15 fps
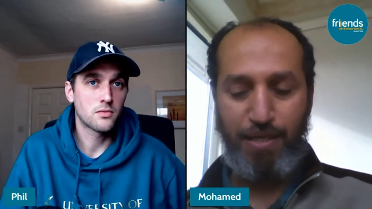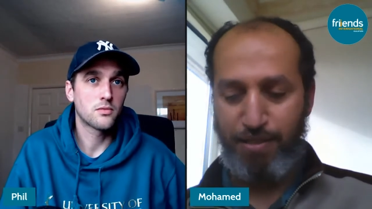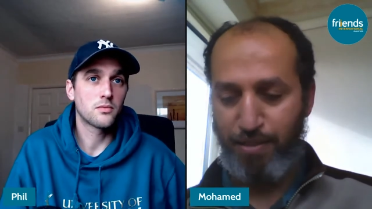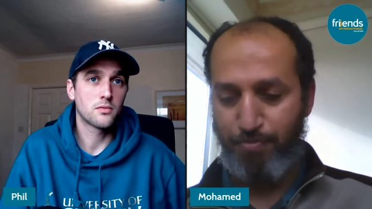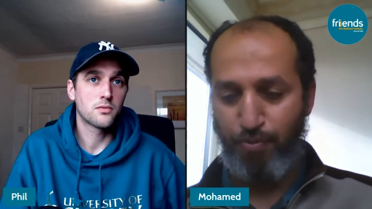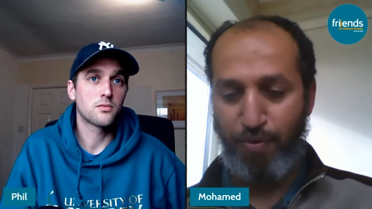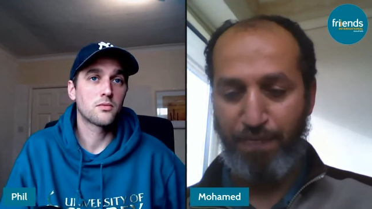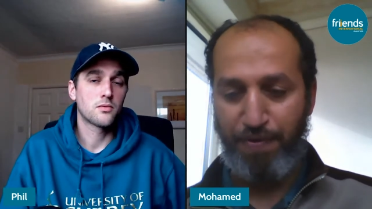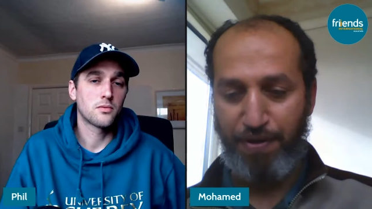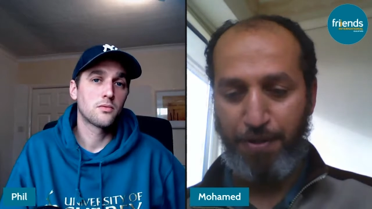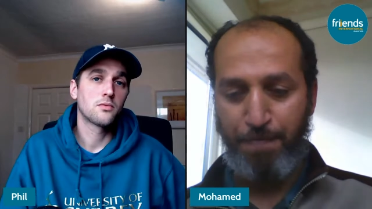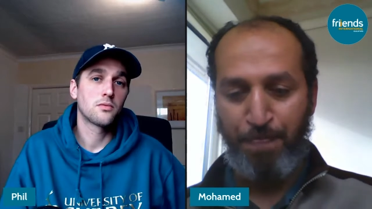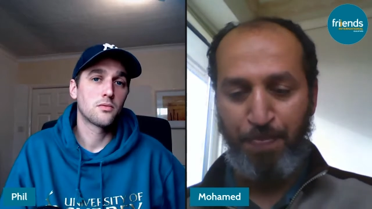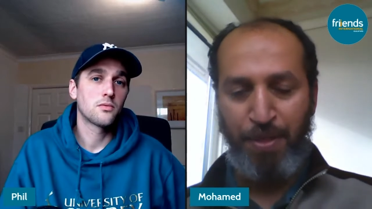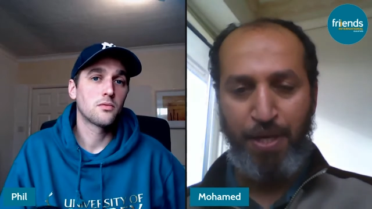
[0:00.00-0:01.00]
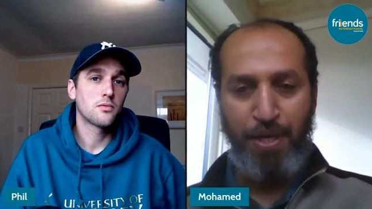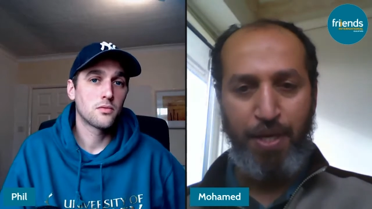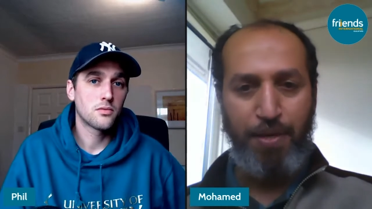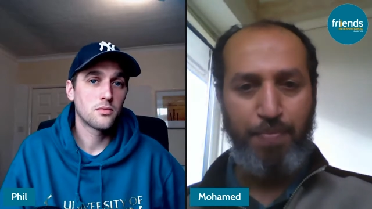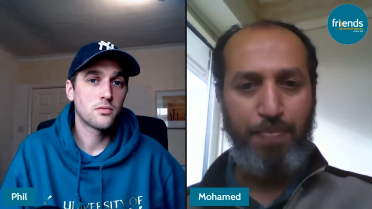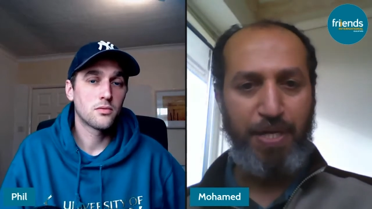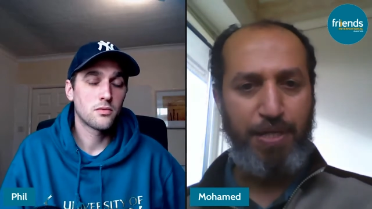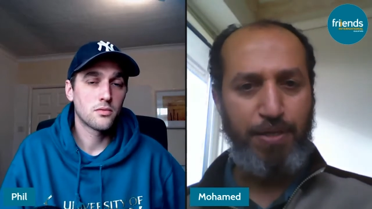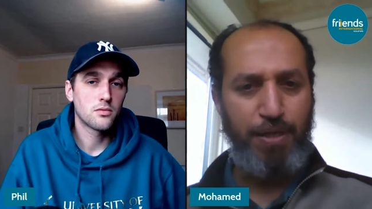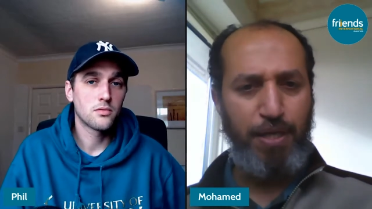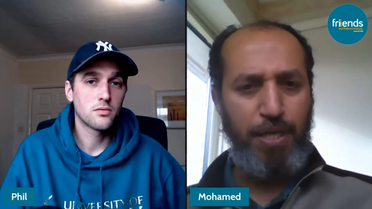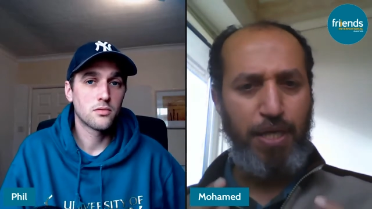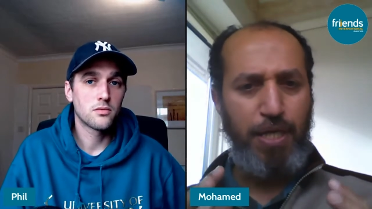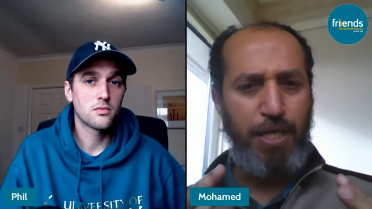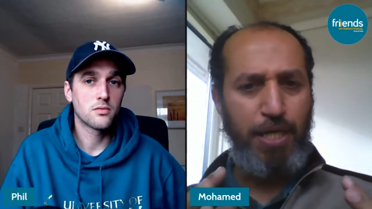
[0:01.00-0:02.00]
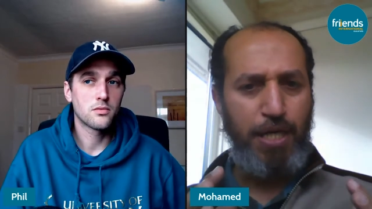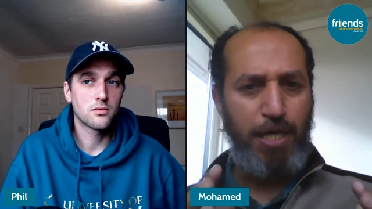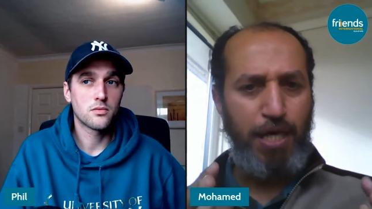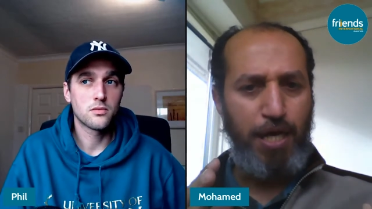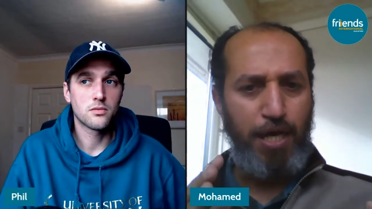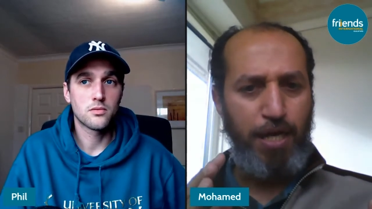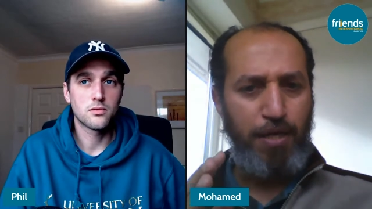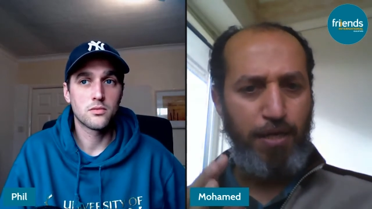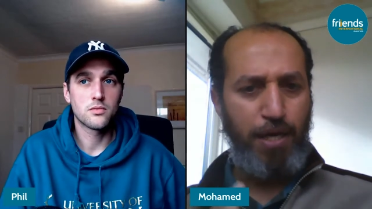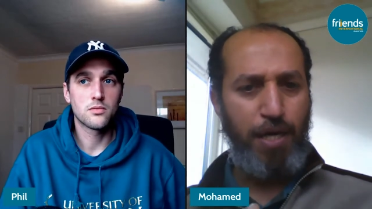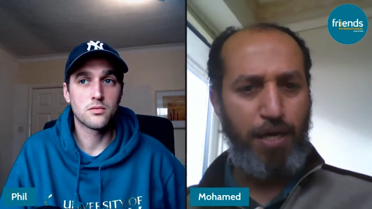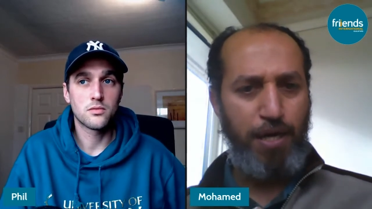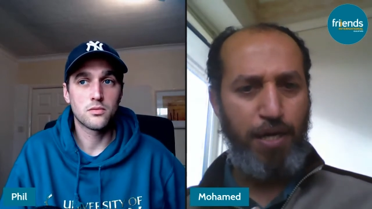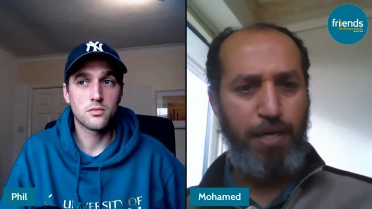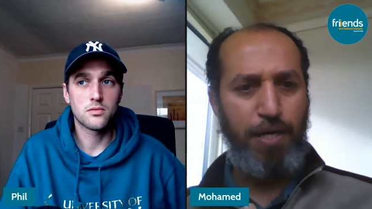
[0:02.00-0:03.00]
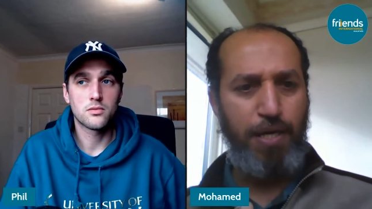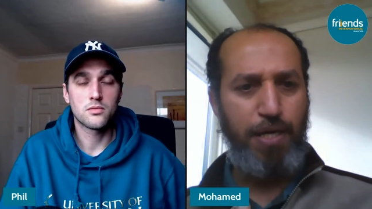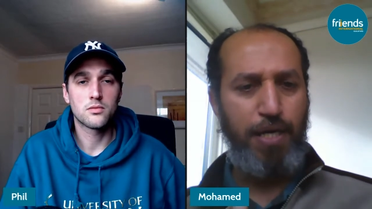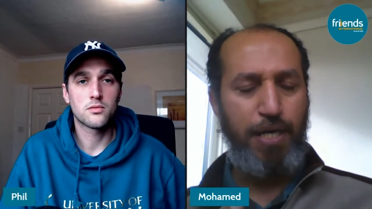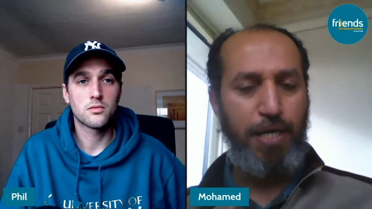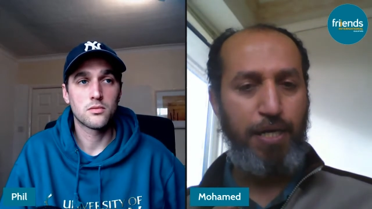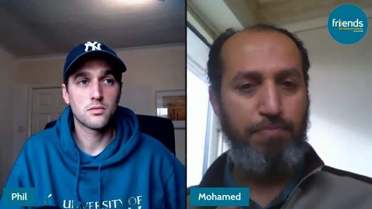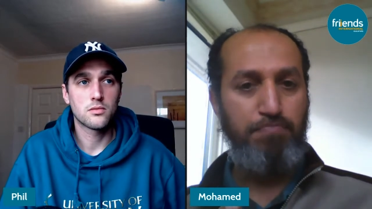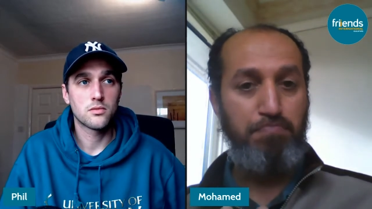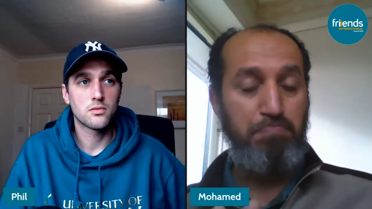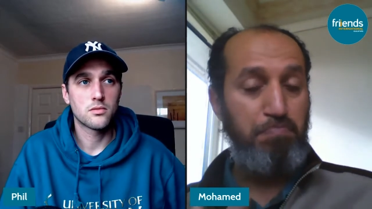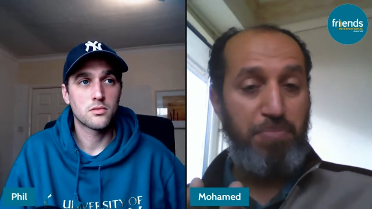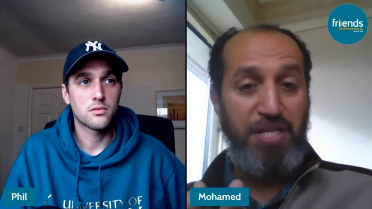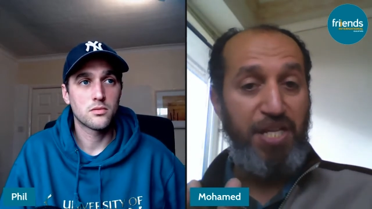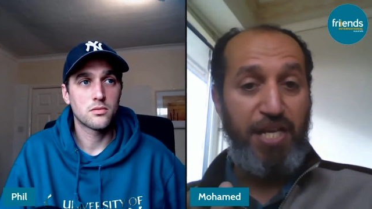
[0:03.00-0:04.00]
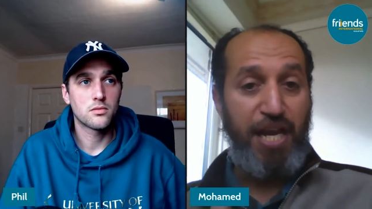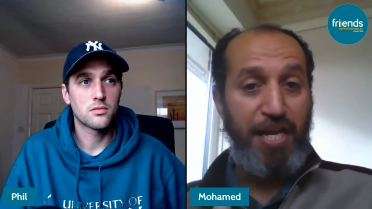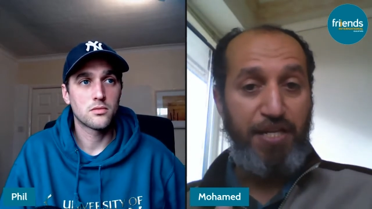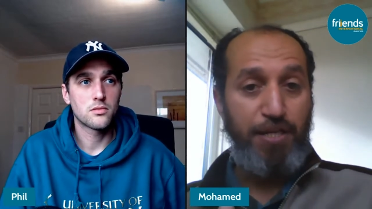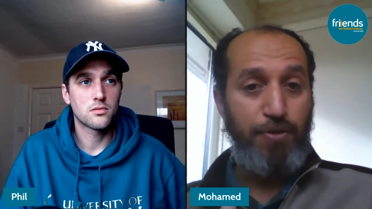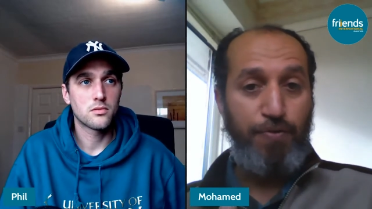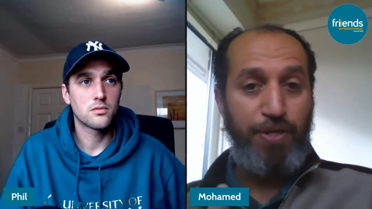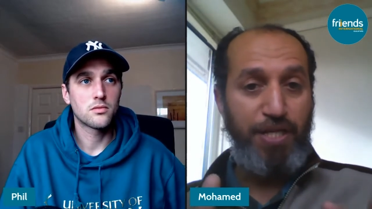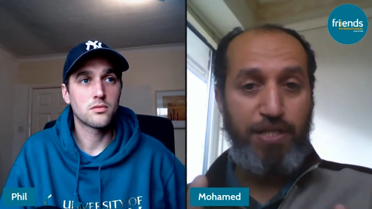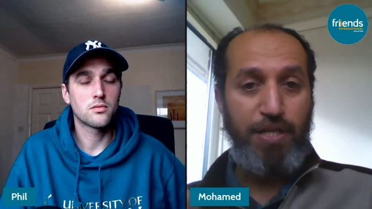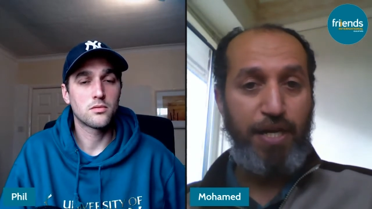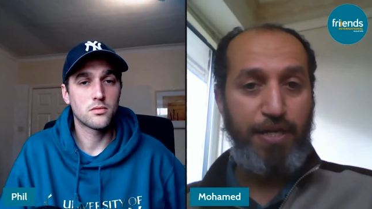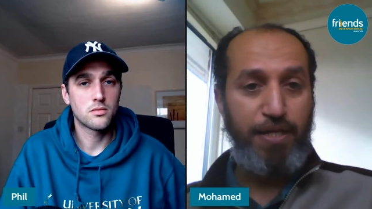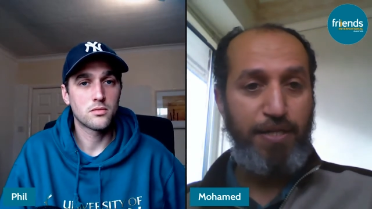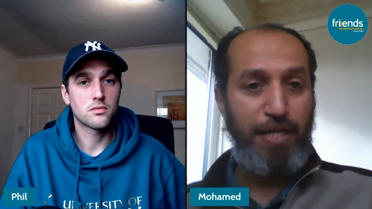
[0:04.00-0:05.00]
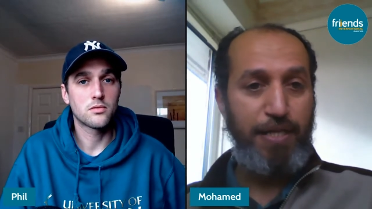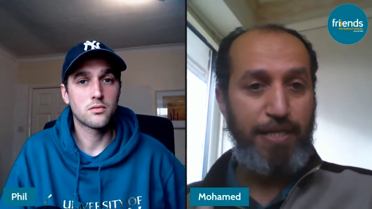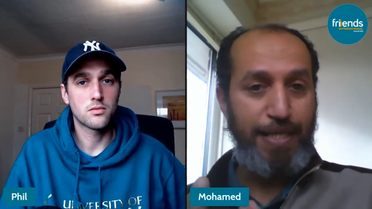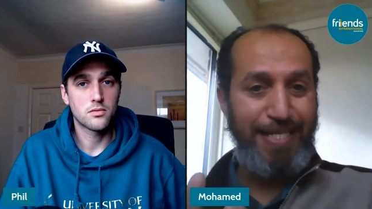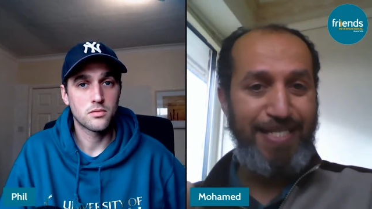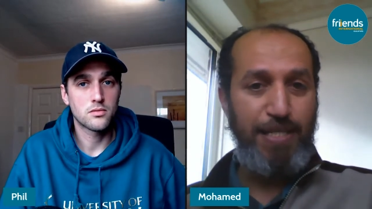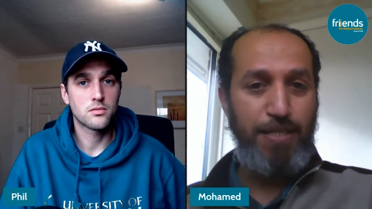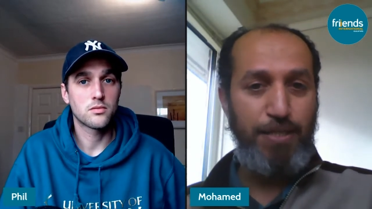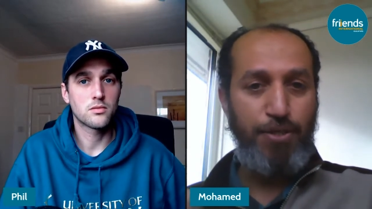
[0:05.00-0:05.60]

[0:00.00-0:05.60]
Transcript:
Speaker 1: as a prophet. But uh, uh Allah uh, uh, dedicated or decided that this is